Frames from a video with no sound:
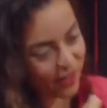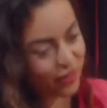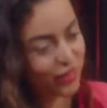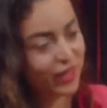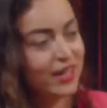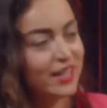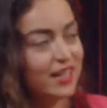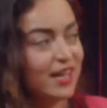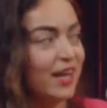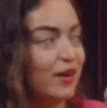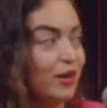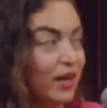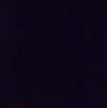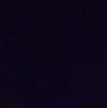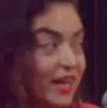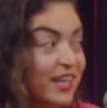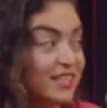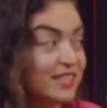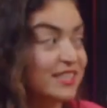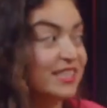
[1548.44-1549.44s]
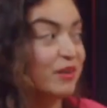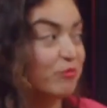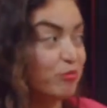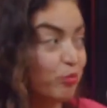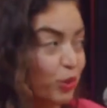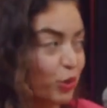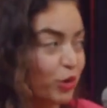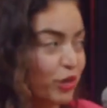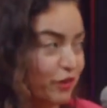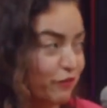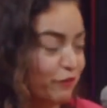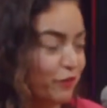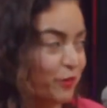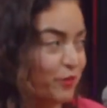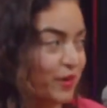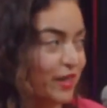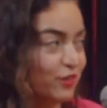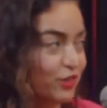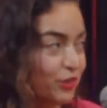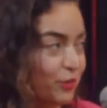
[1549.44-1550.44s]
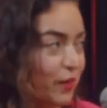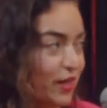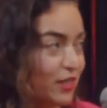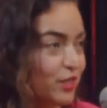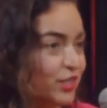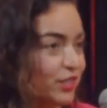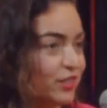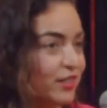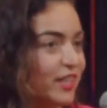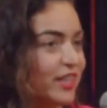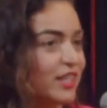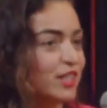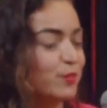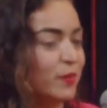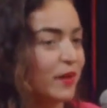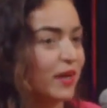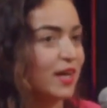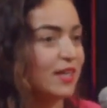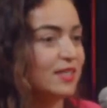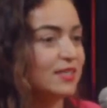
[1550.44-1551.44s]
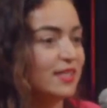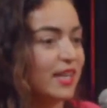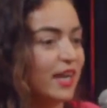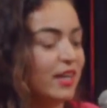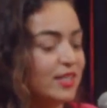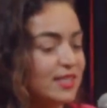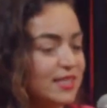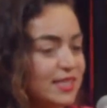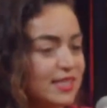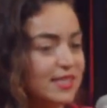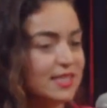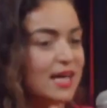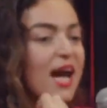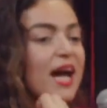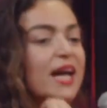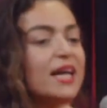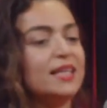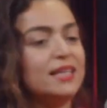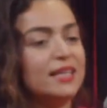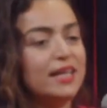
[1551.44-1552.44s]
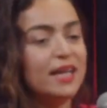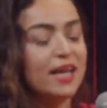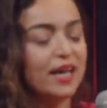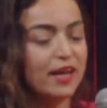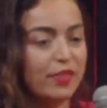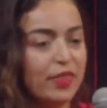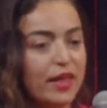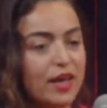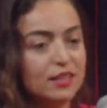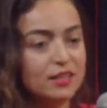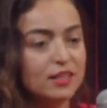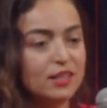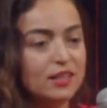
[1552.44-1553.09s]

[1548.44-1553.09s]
think it's important for me to mention this because there is this idea that